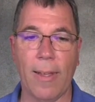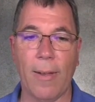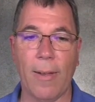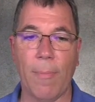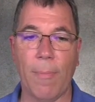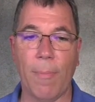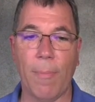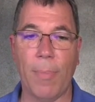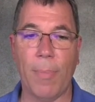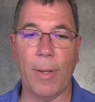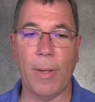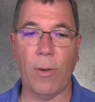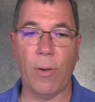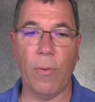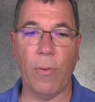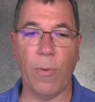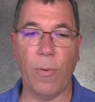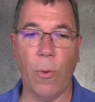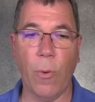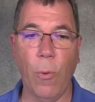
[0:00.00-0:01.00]
But
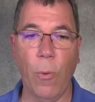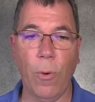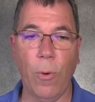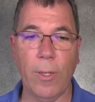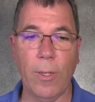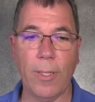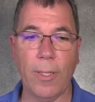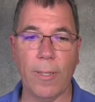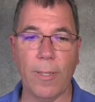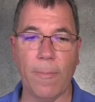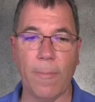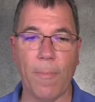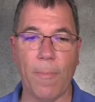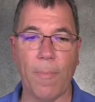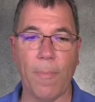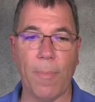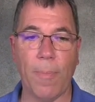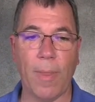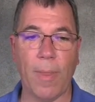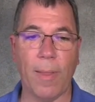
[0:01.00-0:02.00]
of course,
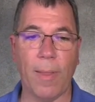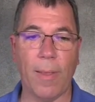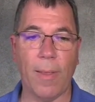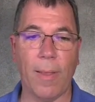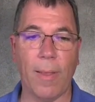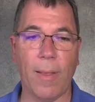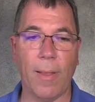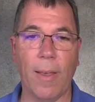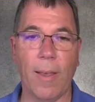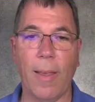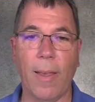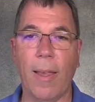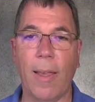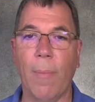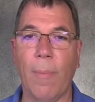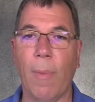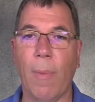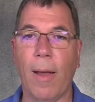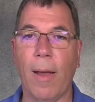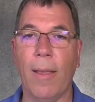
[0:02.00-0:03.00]
in
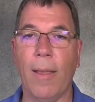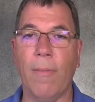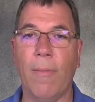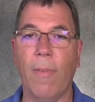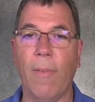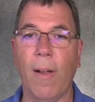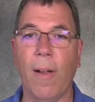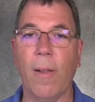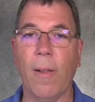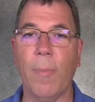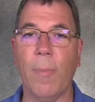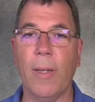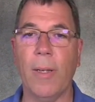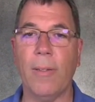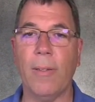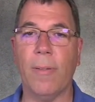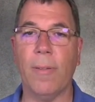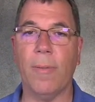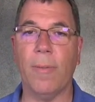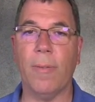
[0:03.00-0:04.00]
my
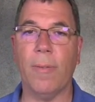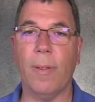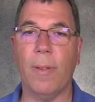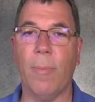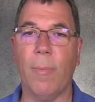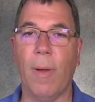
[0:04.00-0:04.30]
environment, my